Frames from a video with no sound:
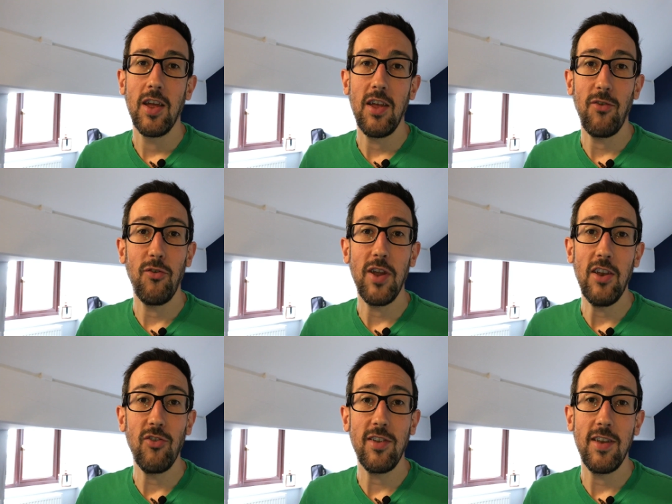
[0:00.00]
If you're
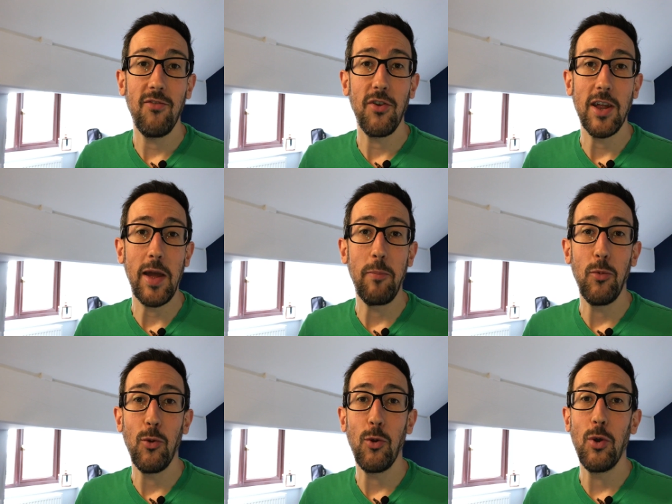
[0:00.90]
interested in finding out
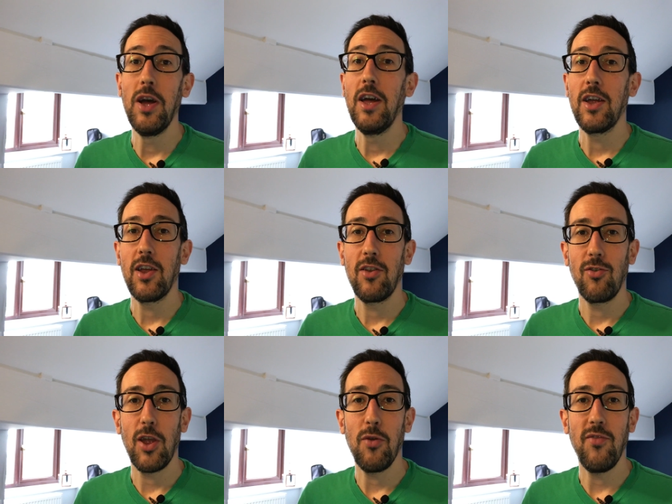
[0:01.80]
more,
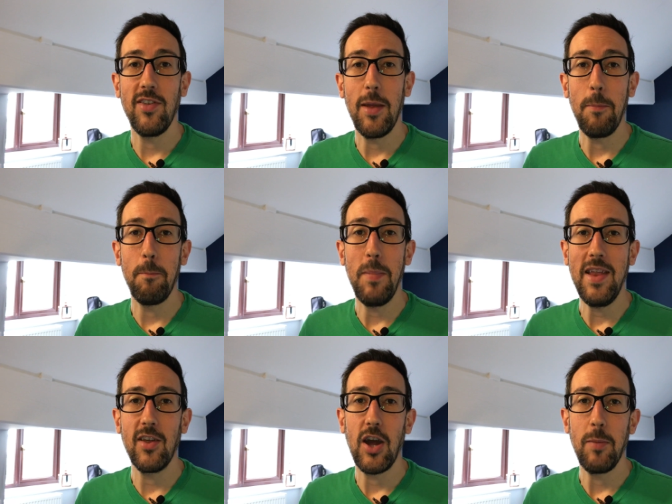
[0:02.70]
go and visit
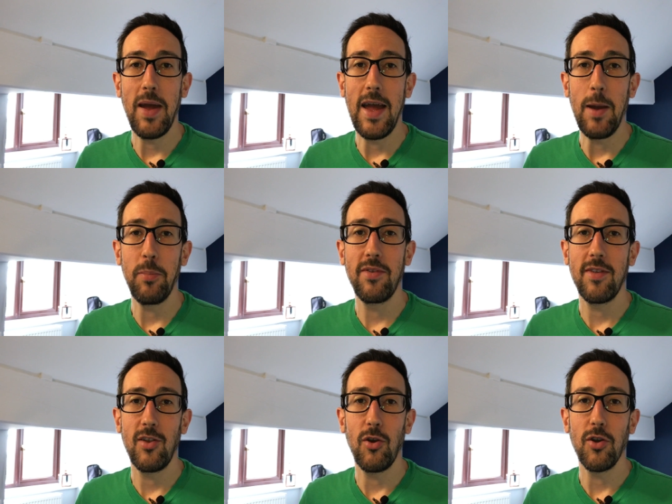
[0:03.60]
meetime
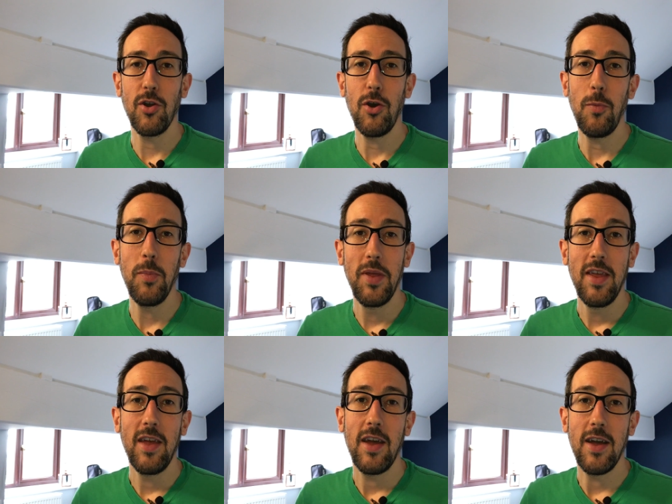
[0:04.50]
apps dot com.
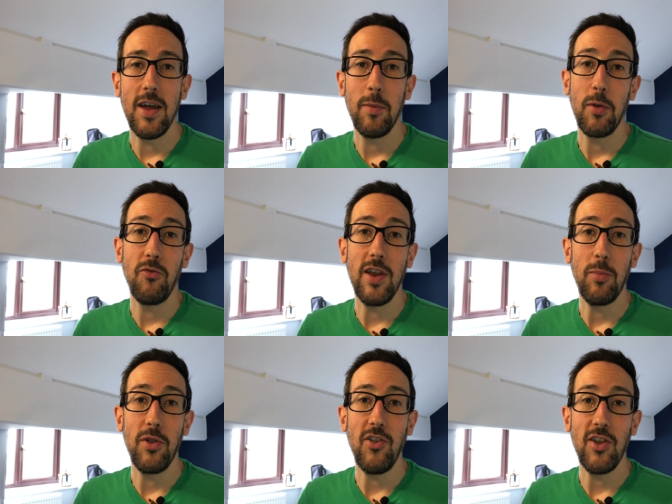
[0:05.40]
Um, I'd really
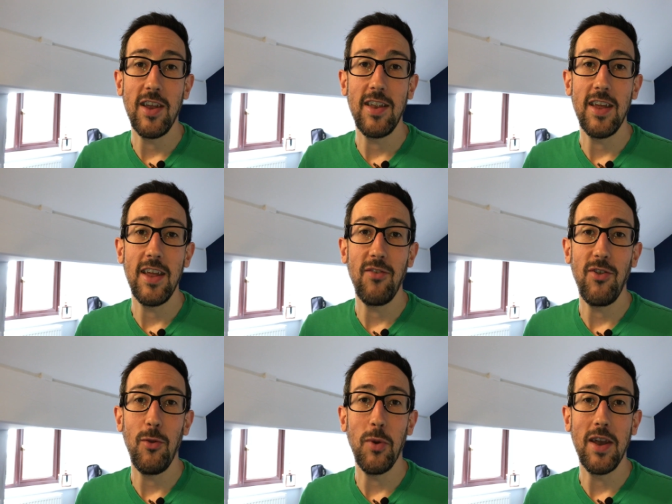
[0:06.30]
appreciate it
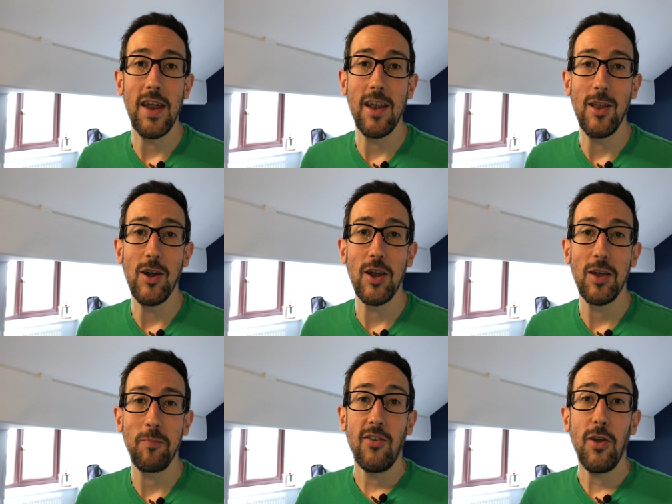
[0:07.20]
if you went and had a look.
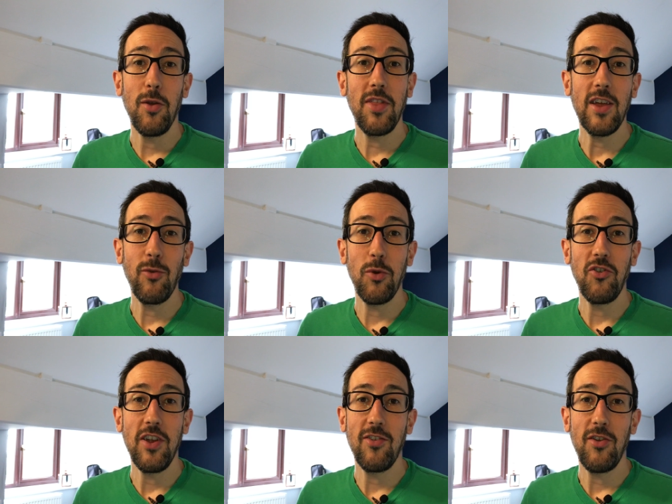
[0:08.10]
So thanks for
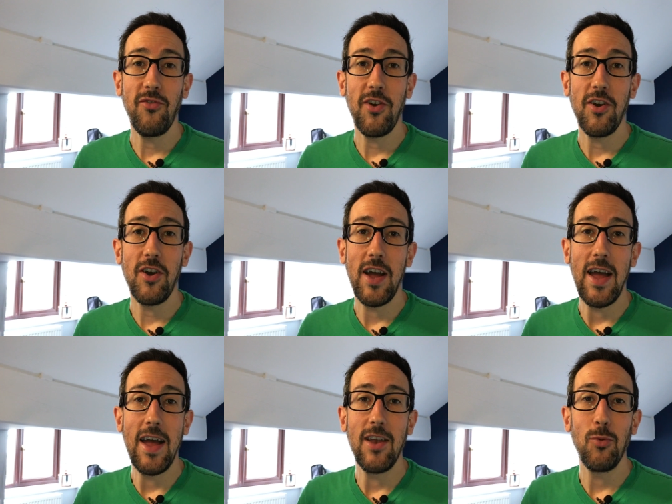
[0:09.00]
watching so far,
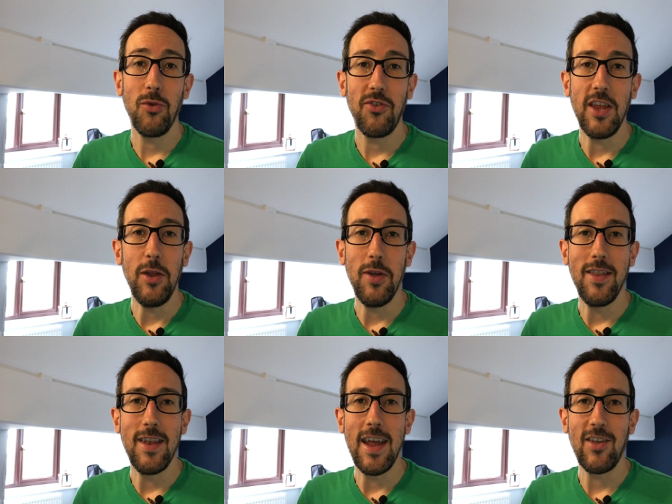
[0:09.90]
and we'll see you
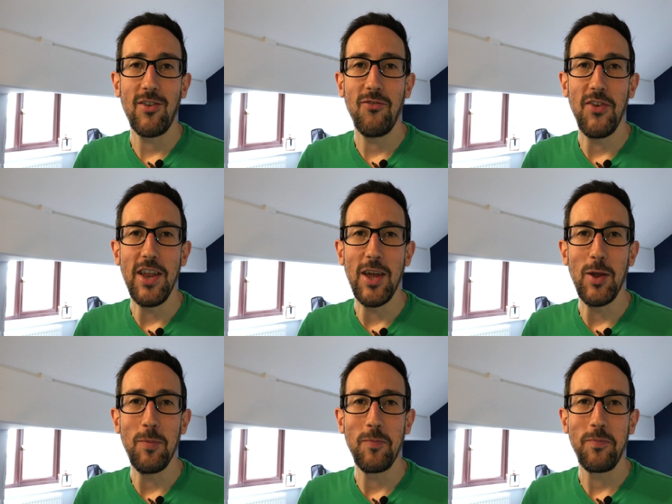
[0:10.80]
in the next video.